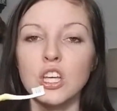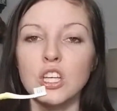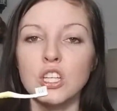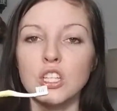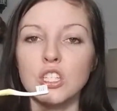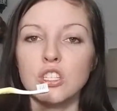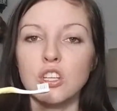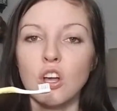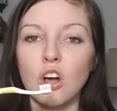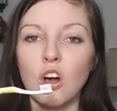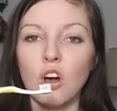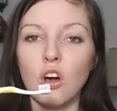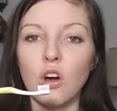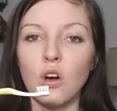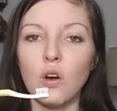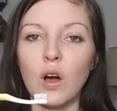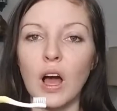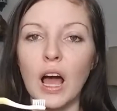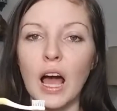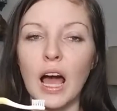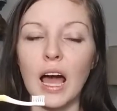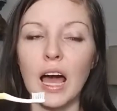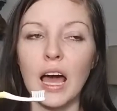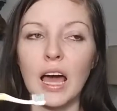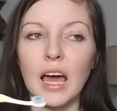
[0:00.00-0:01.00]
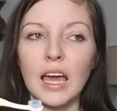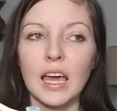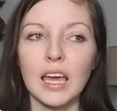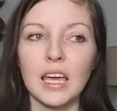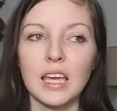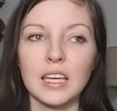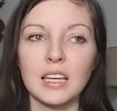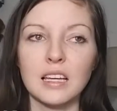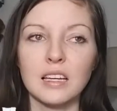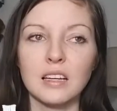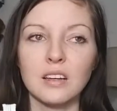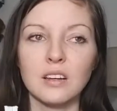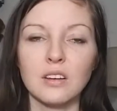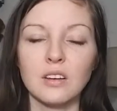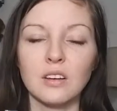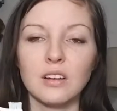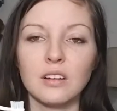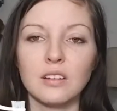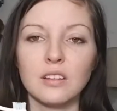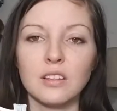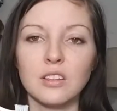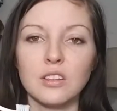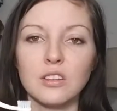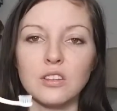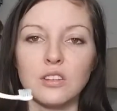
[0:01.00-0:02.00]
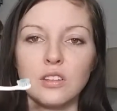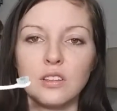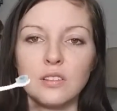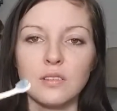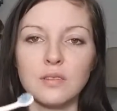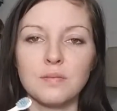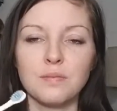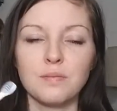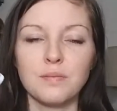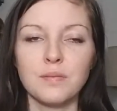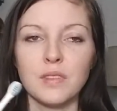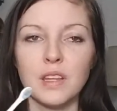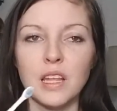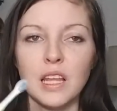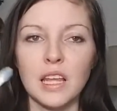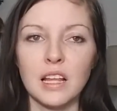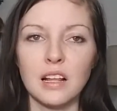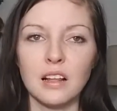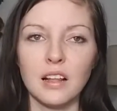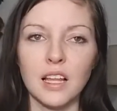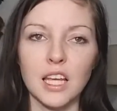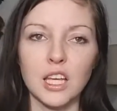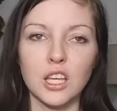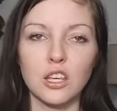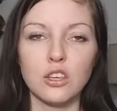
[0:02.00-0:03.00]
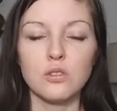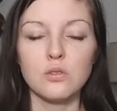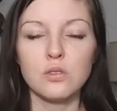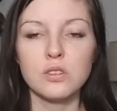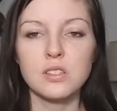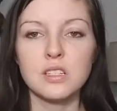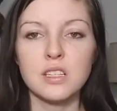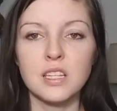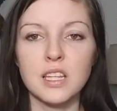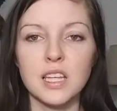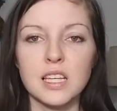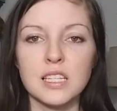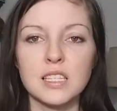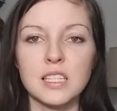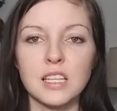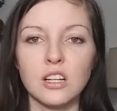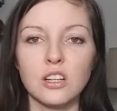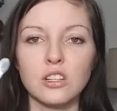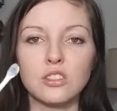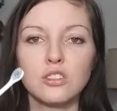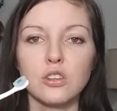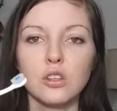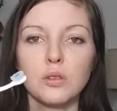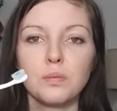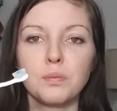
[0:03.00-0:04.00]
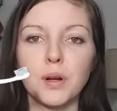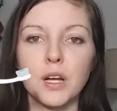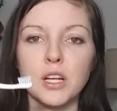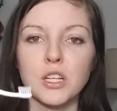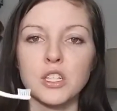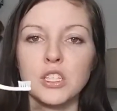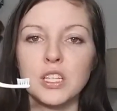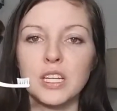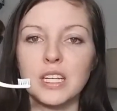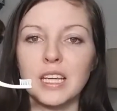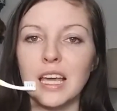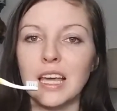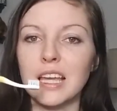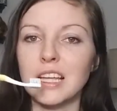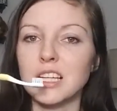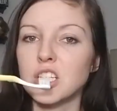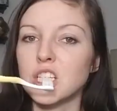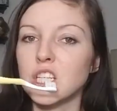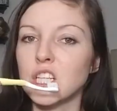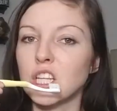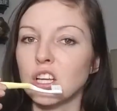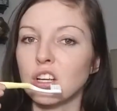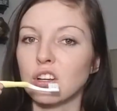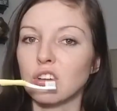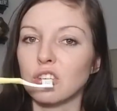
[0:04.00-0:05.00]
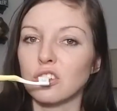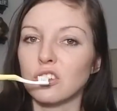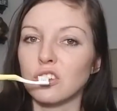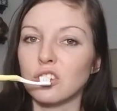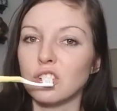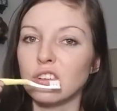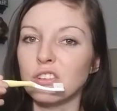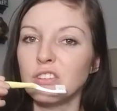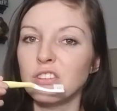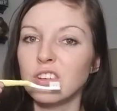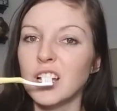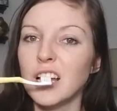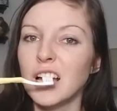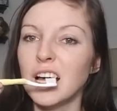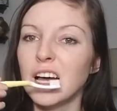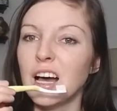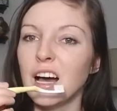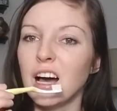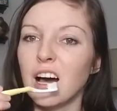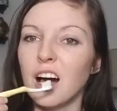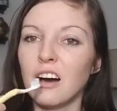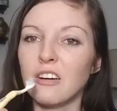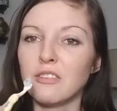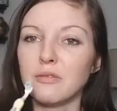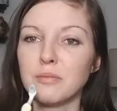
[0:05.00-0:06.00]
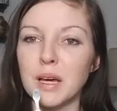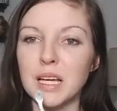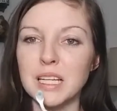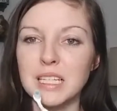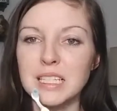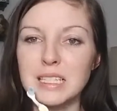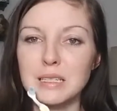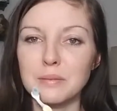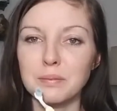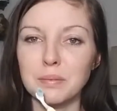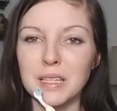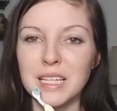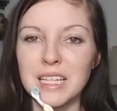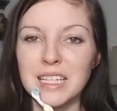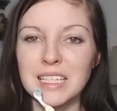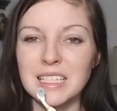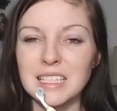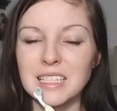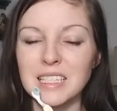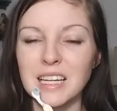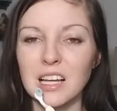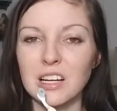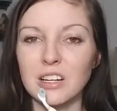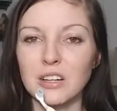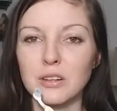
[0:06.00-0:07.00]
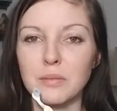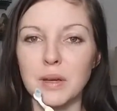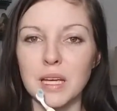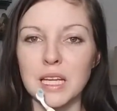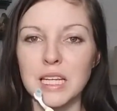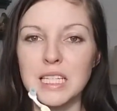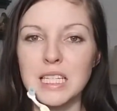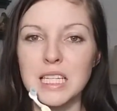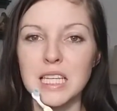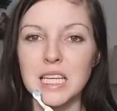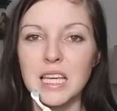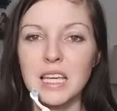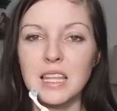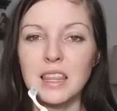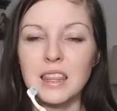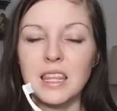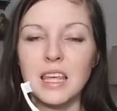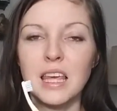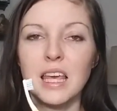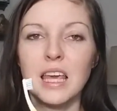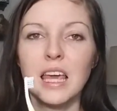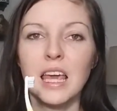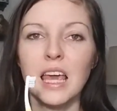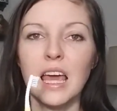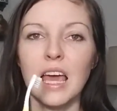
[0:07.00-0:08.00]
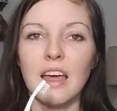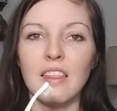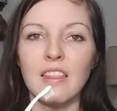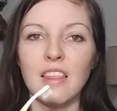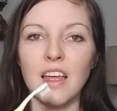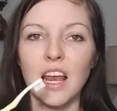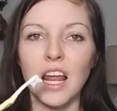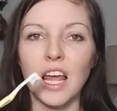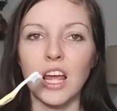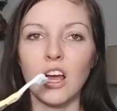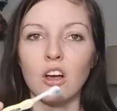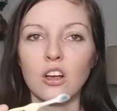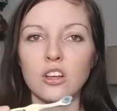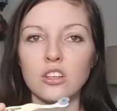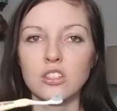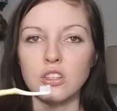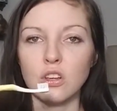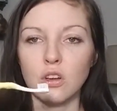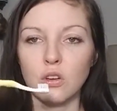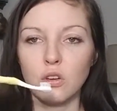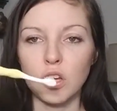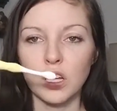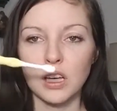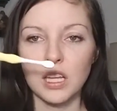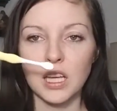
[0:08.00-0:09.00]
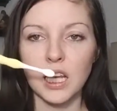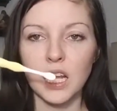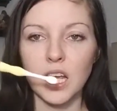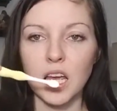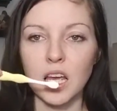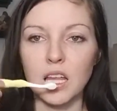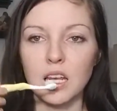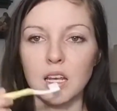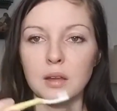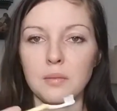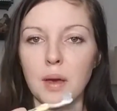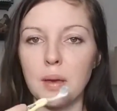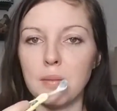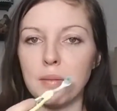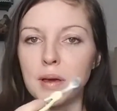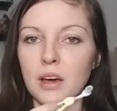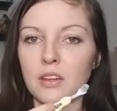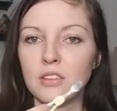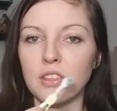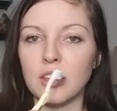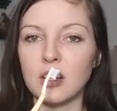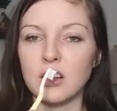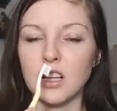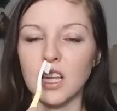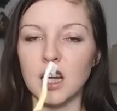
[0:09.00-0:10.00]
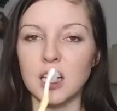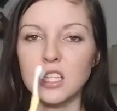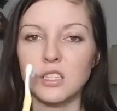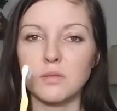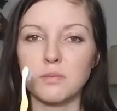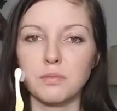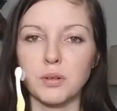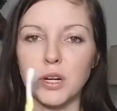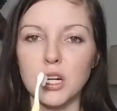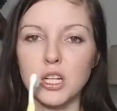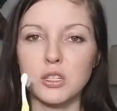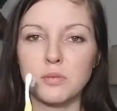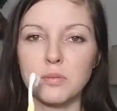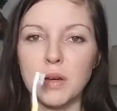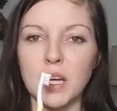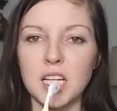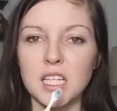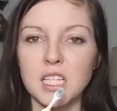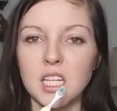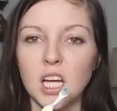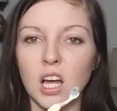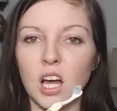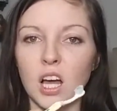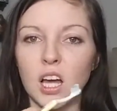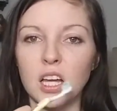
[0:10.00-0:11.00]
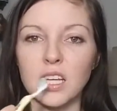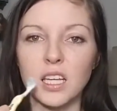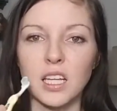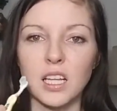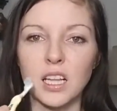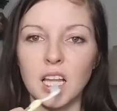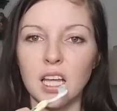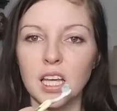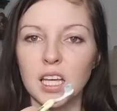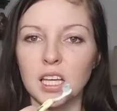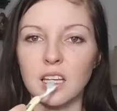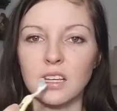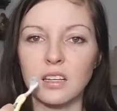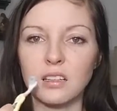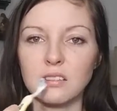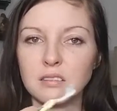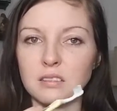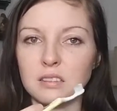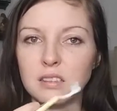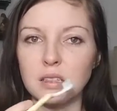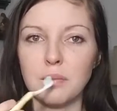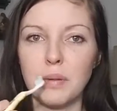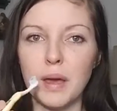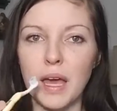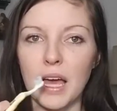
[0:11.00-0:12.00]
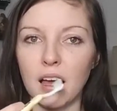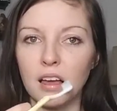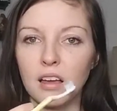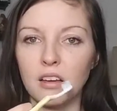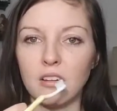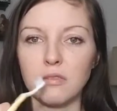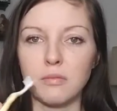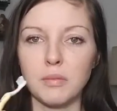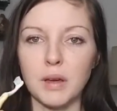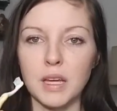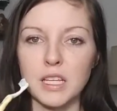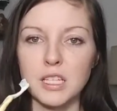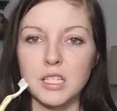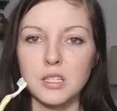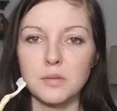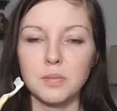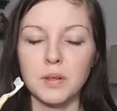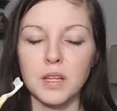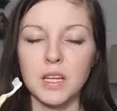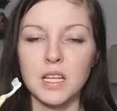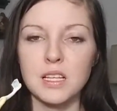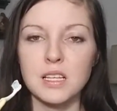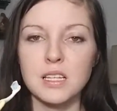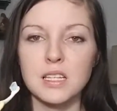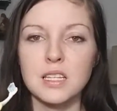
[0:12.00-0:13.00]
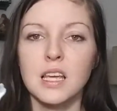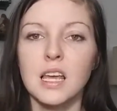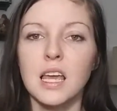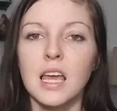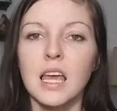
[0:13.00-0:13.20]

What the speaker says: So I used this little toothbrush to get into the groove of my splint under my teeth, and then I also could get it into my mouth and like brush my tongue and like the back of my splint.